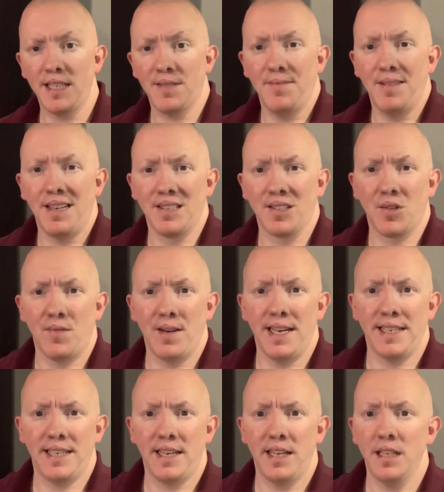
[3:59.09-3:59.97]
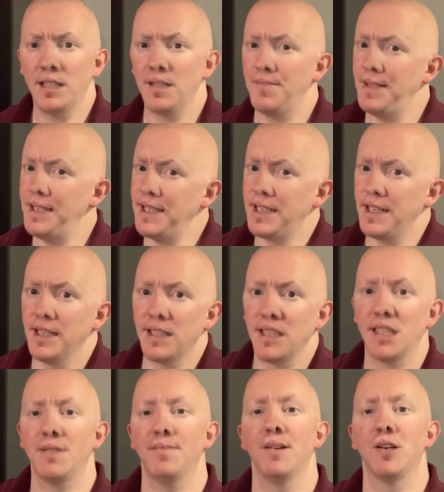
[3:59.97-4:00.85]
smells the way it does, because
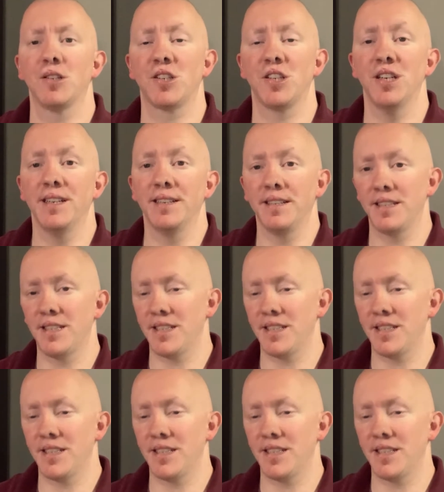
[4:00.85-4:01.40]
it smells good.